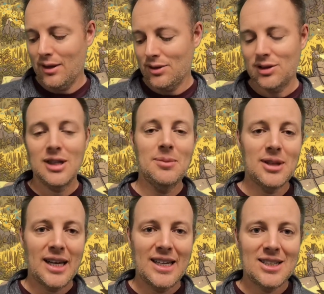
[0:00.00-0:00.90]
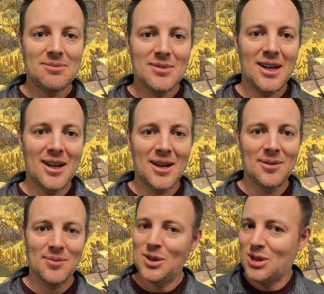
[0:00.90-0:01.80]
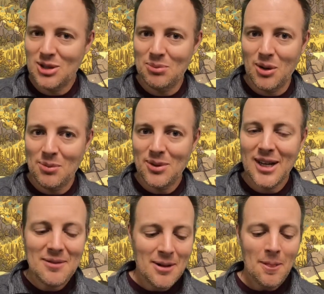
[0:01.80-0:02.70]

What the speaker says: simulate, which is appropriate,